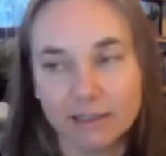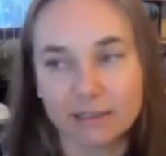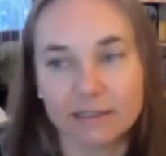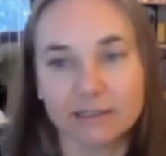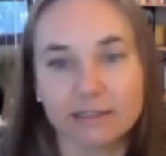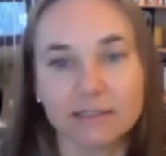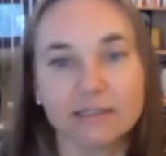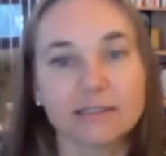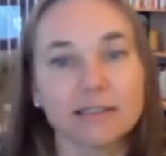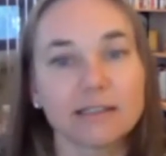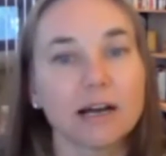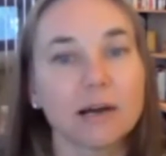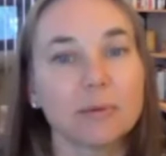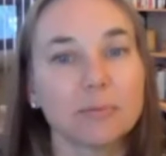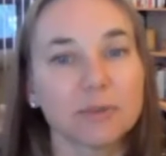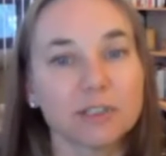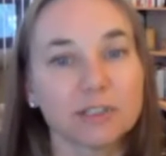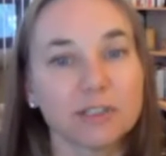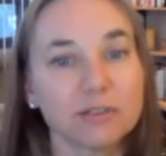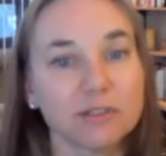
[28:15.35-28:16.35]
This is an
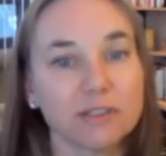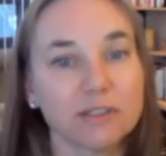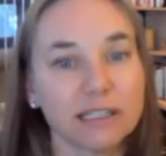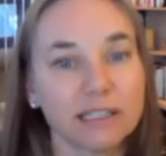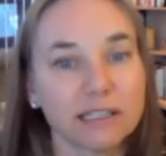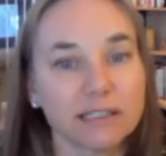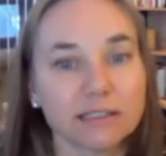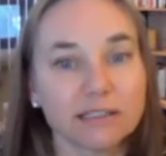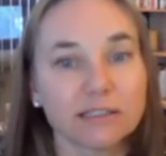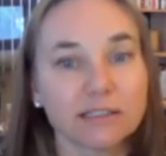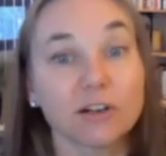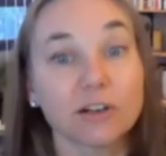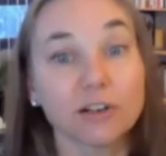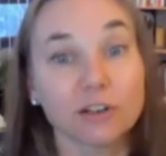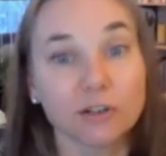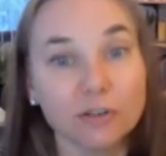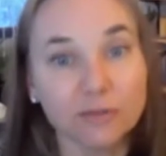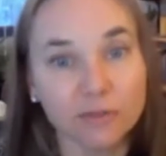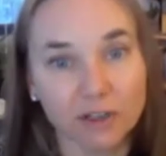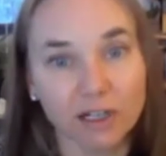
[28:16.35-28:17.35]
opportunity to
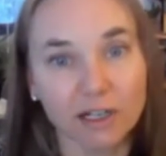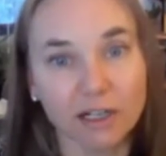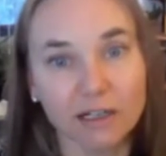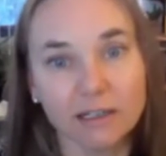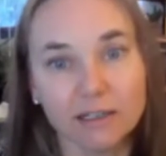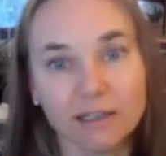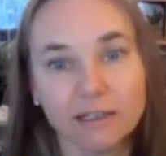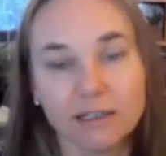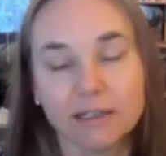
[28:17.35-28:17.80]
start over.